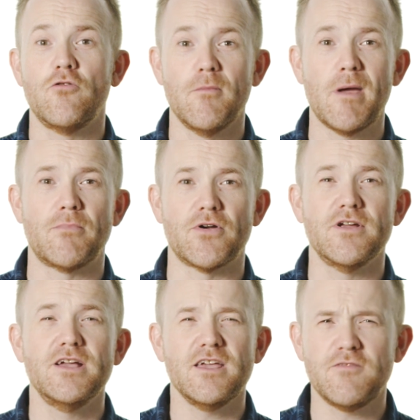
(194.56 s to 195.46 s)
Remember,
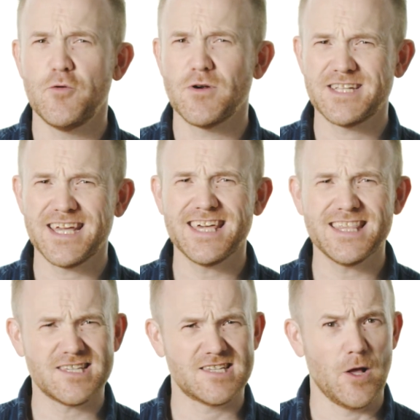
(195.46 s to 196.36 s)
if you are taking
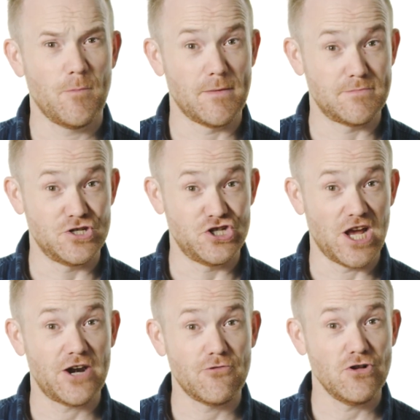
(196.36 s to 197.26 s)
the CELPIP
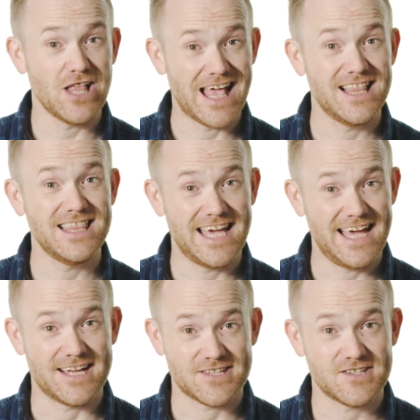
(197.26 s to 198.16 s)
General
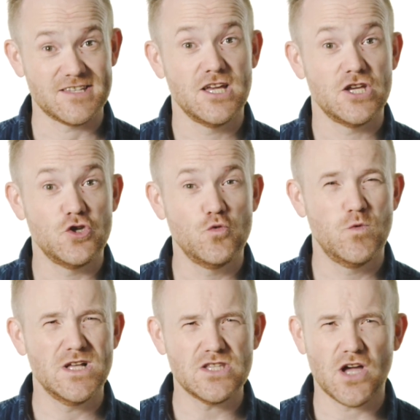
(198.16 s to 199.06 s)
LS, you
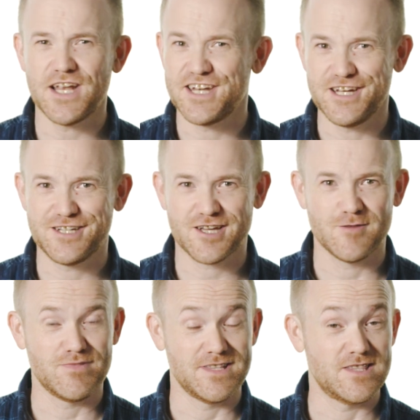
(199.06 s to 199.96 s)
will not need to
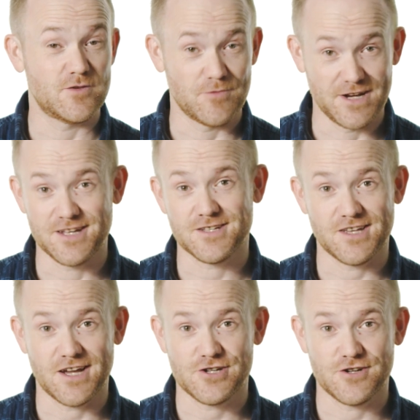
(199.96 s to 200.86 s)
complete the reading
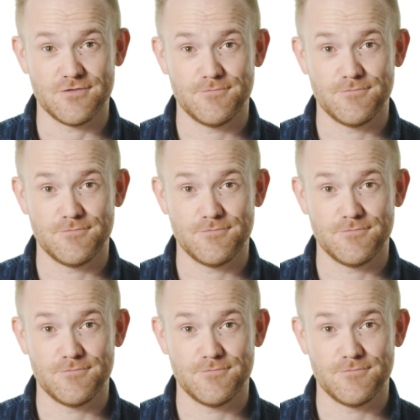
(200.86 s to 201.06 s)
section.